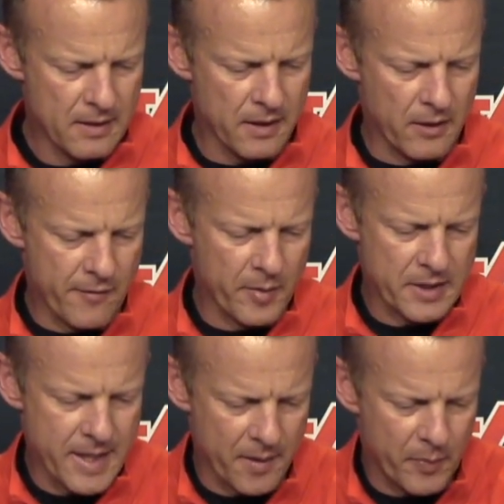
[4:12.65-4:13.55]
You know, everybody's
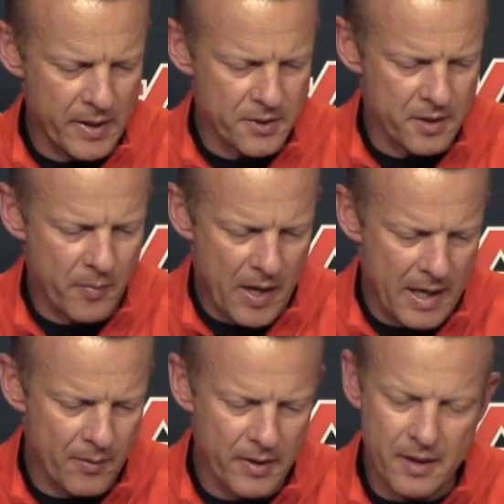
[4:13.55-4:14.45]
got a piece of the
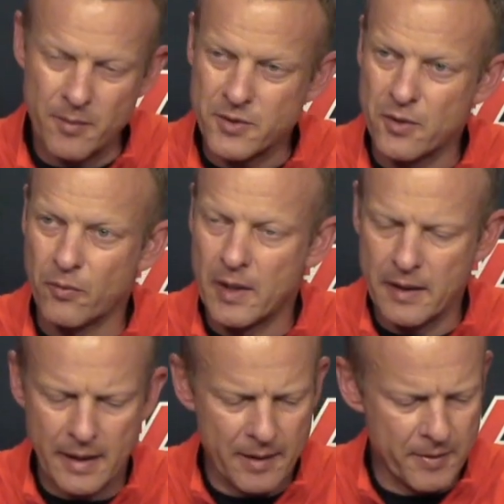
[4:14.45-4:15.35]
pie when it comes to the run
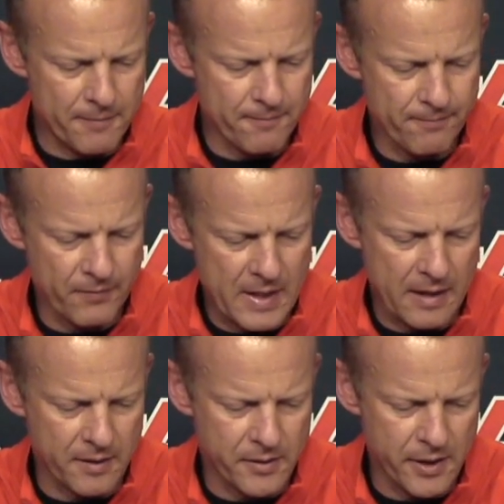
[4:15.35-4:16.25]
game, and that
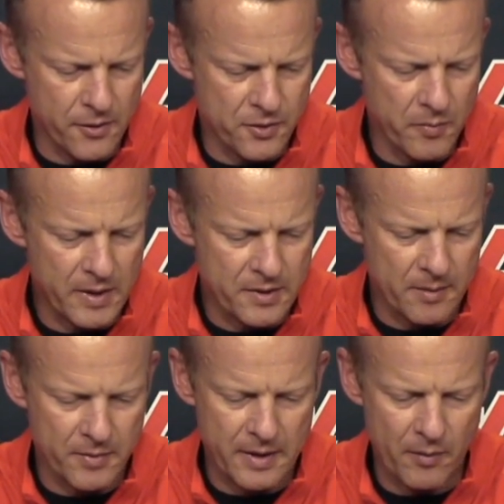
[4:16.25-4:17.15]
continues to be
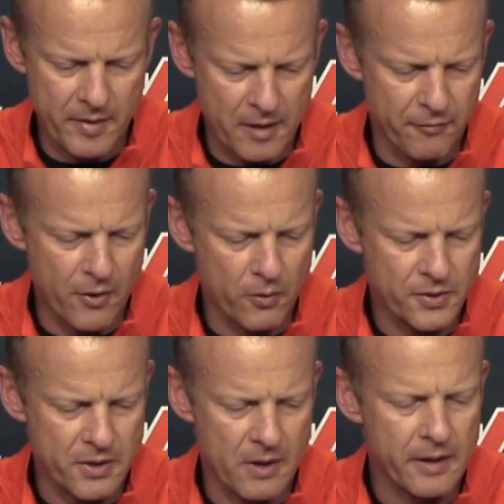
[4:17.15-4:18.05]
something that we've got to
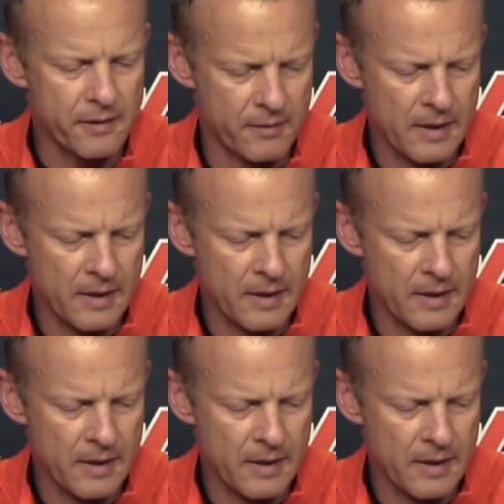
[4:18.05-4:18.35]
focus on.